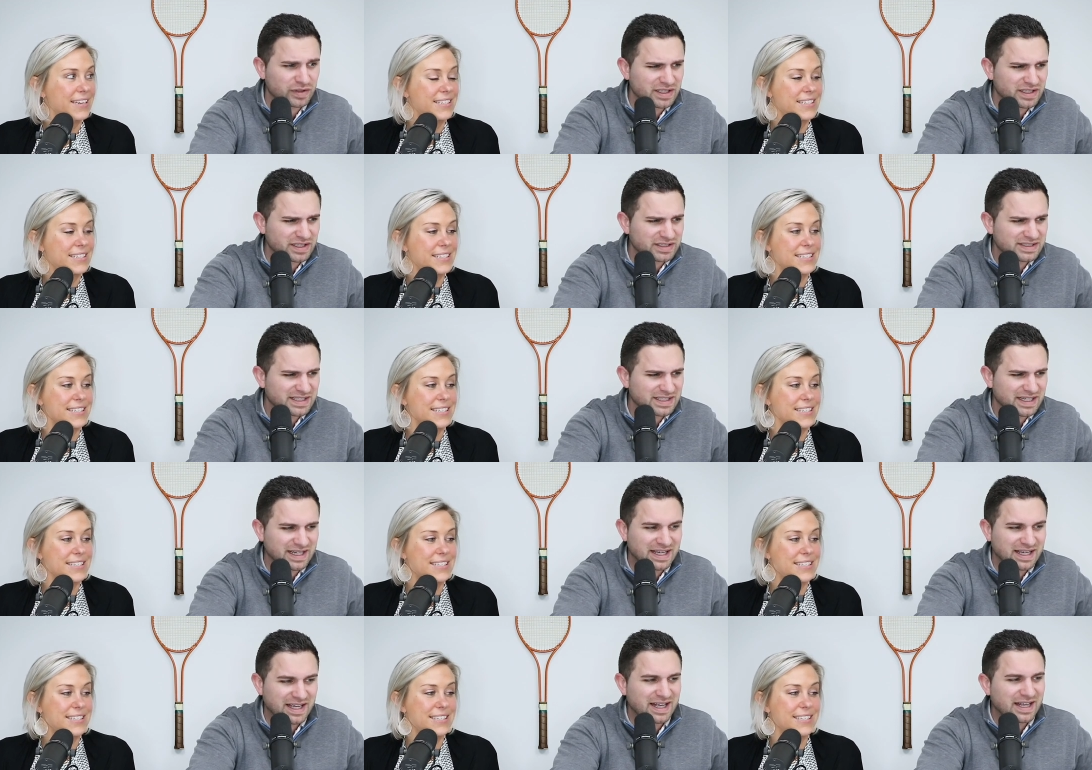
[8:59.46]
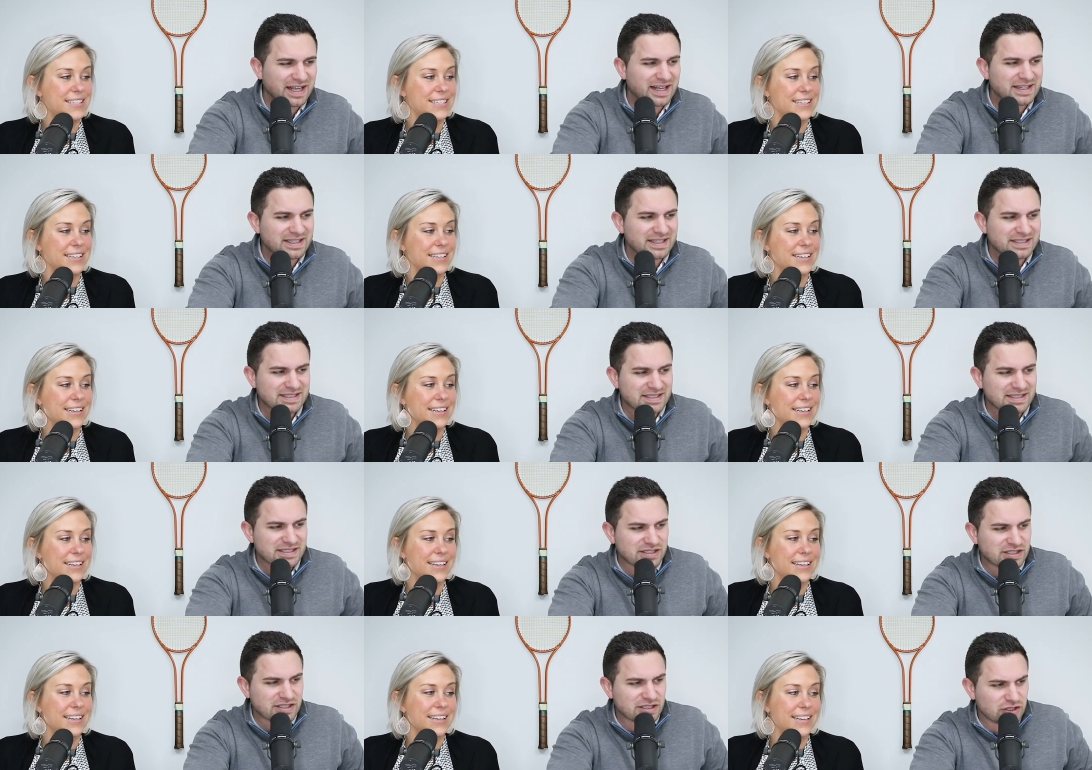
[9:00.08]
Speaker 1: on real estate.
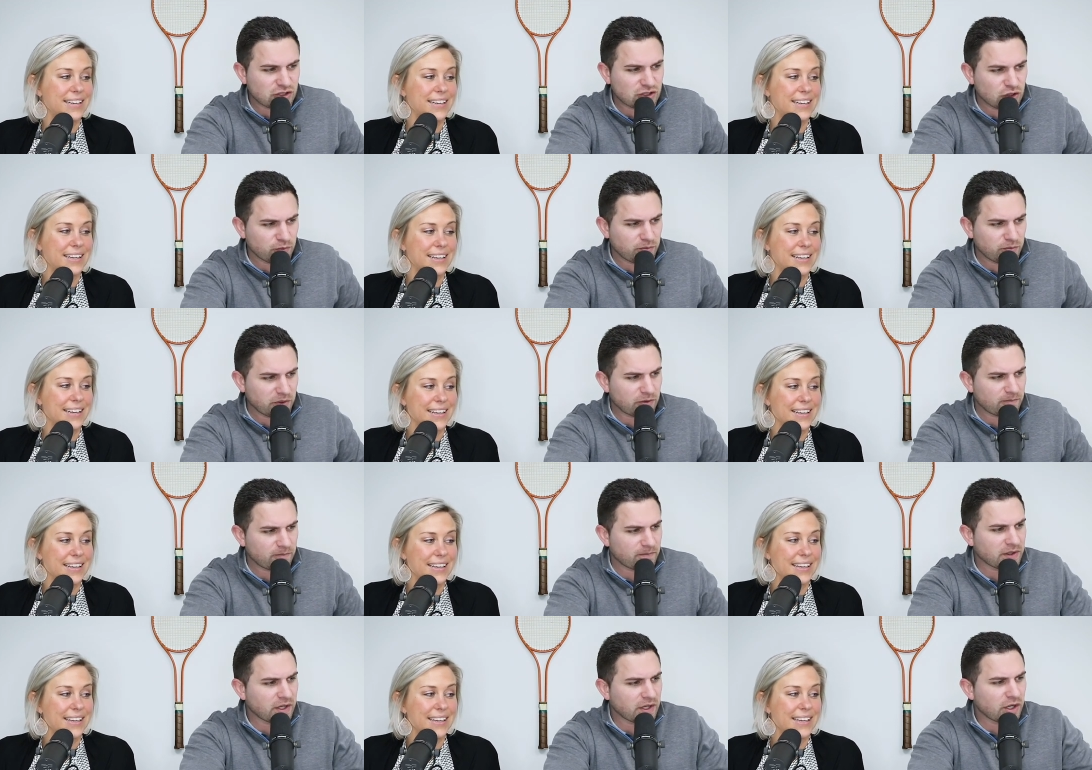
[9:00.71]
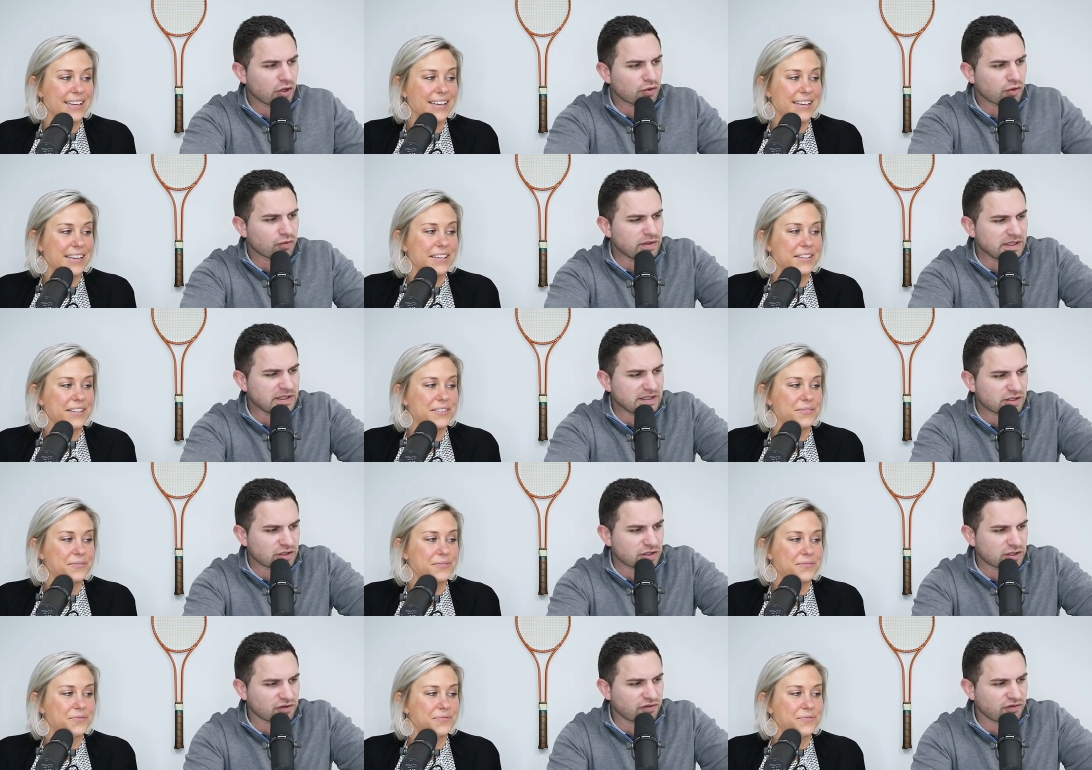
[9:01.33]
This is stupid.
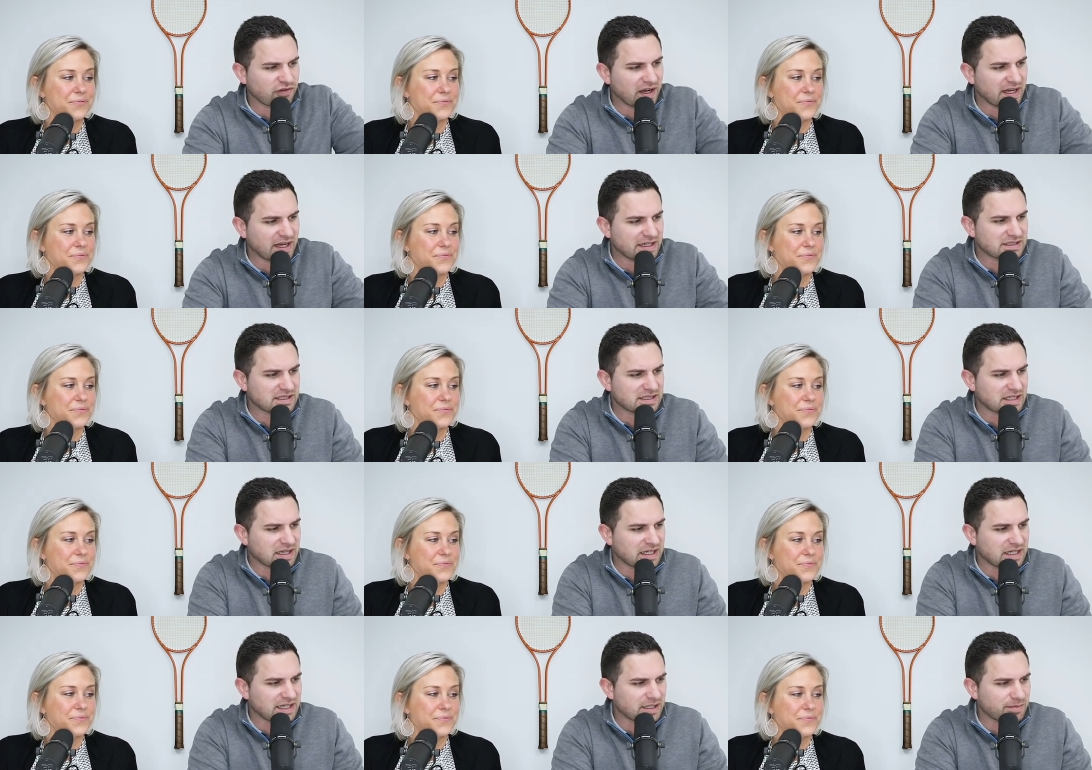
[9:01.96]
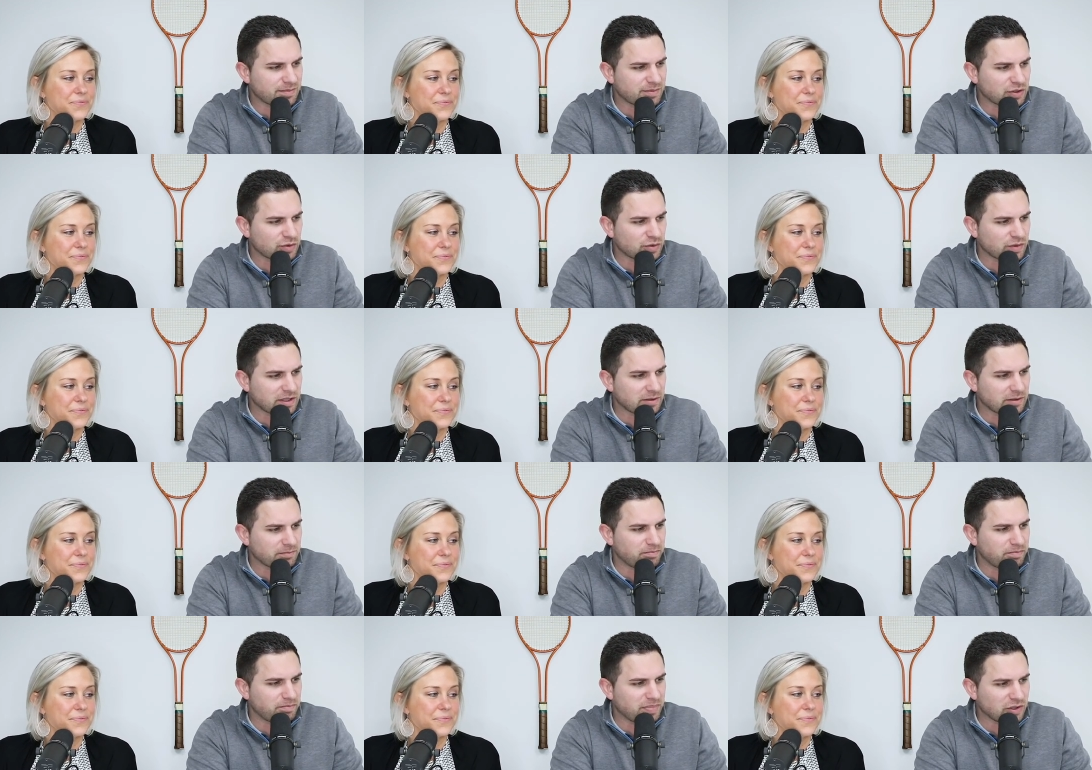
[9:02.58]
Research finds a link
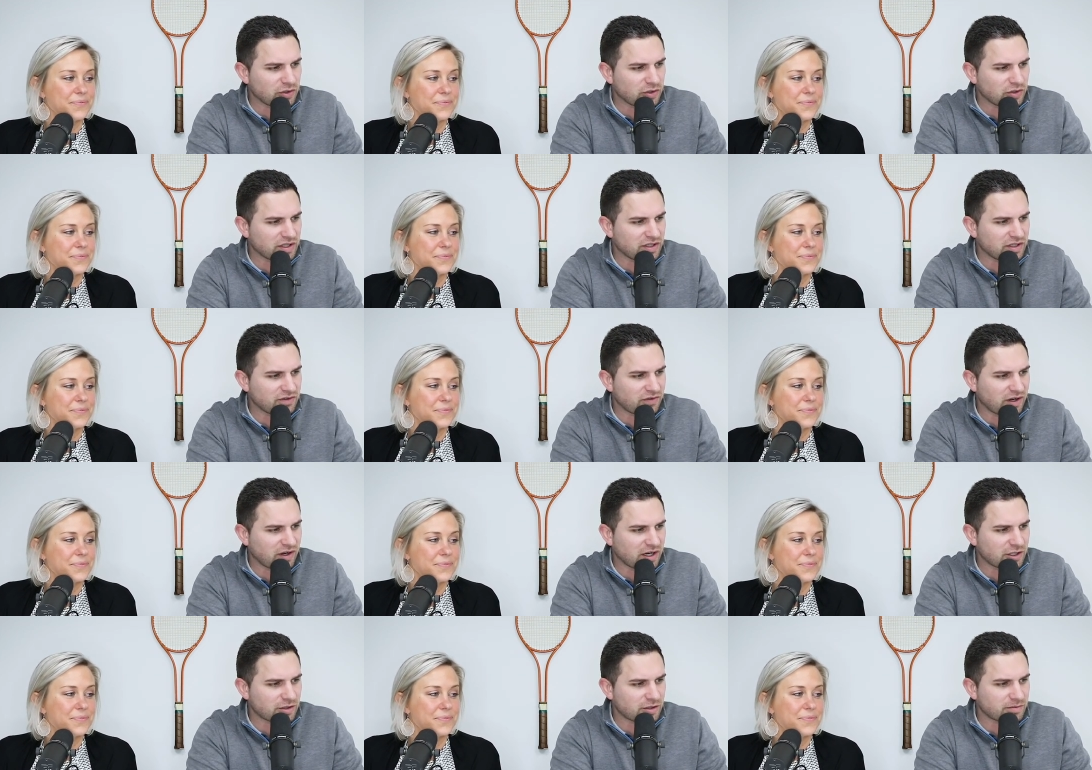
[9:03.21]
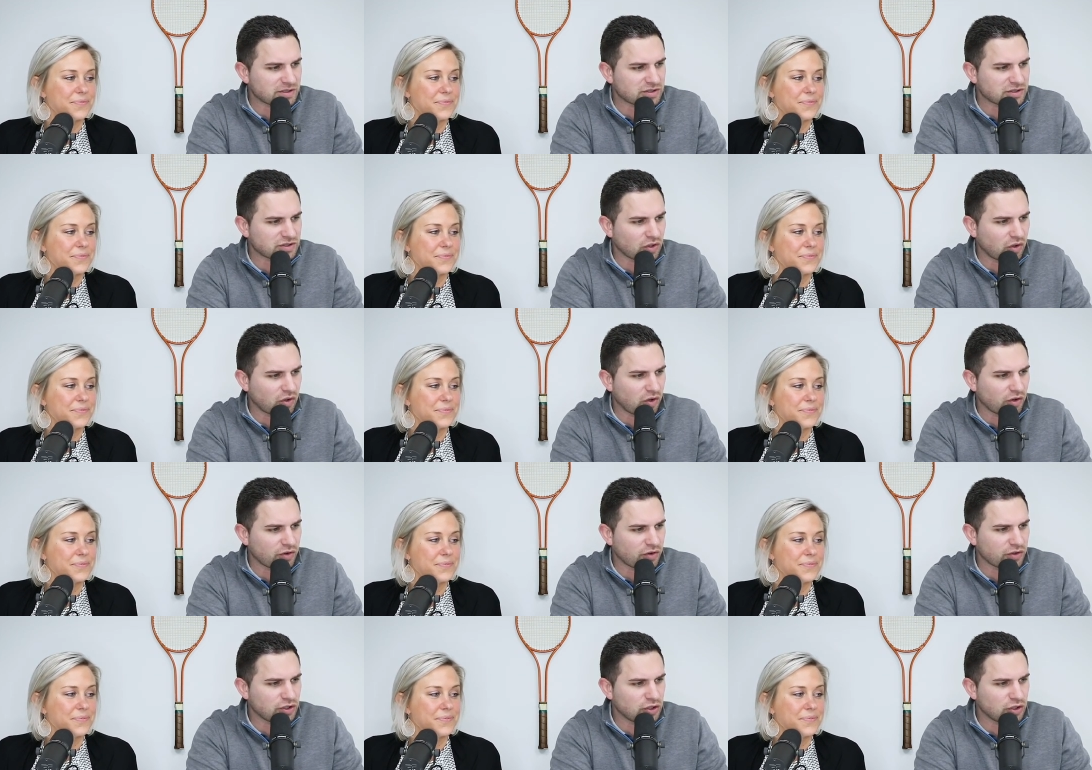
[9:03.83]
between built environments, all the